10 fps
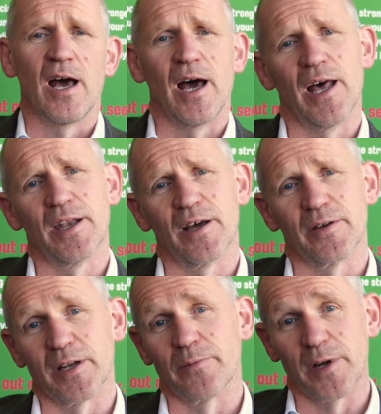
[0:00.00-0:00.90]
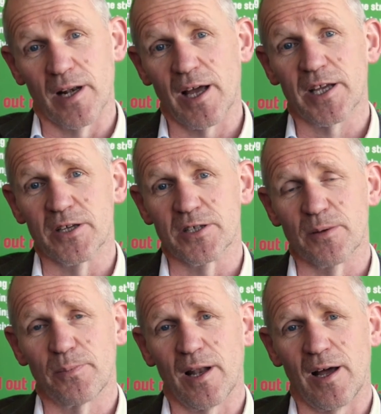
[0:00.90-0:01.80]
and we'd like you
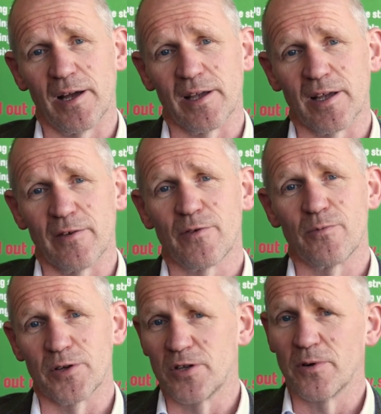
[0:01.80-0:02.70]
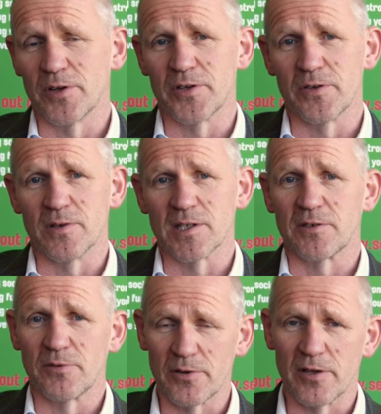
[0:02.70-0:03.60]
to apply if what you want to do is
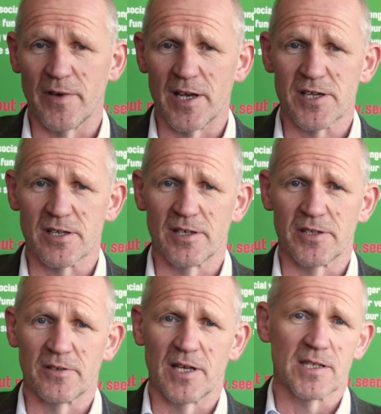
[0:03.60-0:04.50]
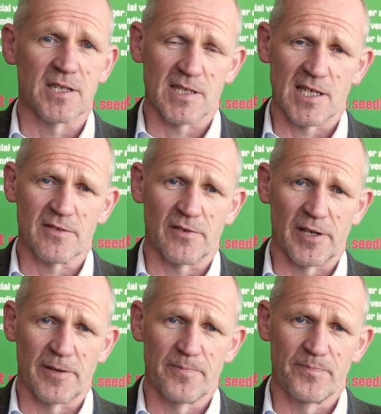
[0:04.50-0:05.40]
grow your venture and do that
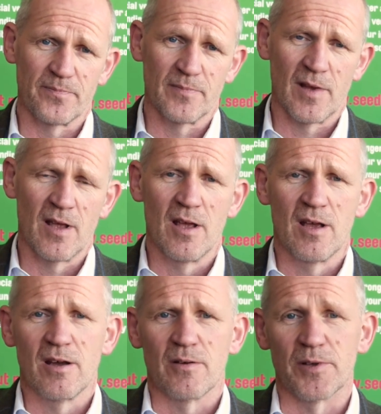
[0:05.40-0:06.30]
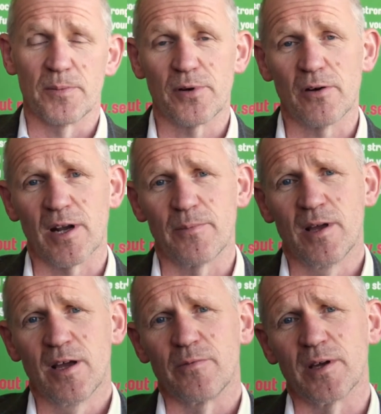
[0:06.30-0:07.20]
successfully. With the
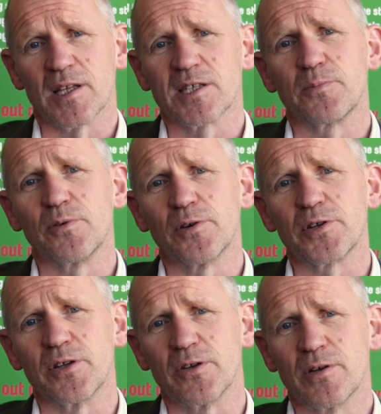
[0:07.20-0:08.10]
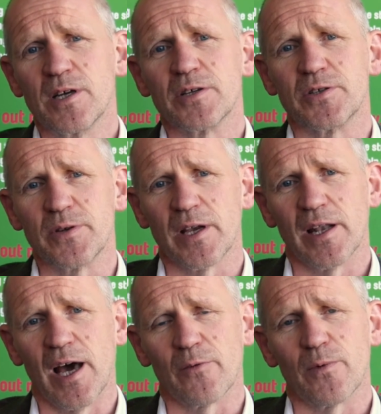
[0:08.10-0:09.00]
program, we can support you
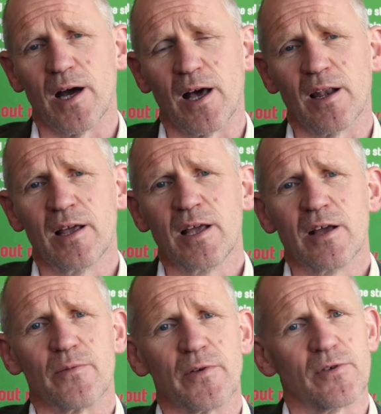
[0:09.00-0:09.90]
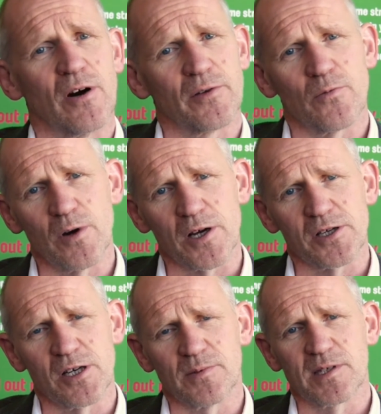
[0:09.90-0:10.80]
doing that well. We've got
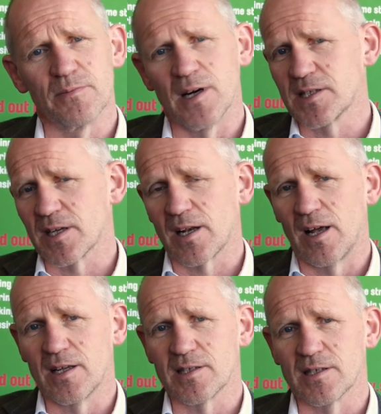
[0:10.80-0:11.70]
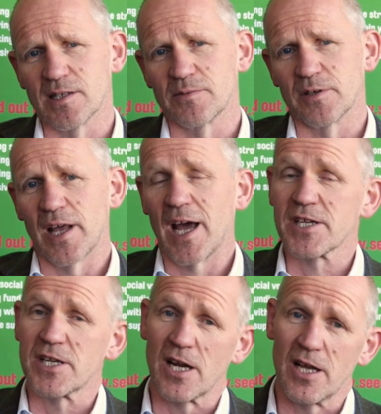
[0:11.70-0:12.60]
workshops, masterclasses, we've got
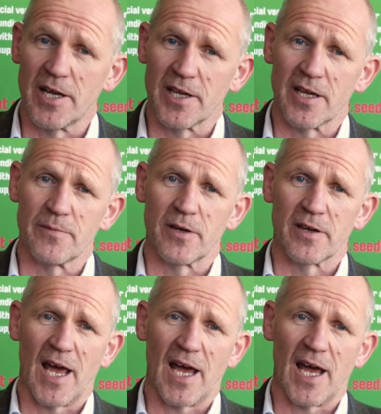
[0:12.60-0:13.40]
action learning, we've got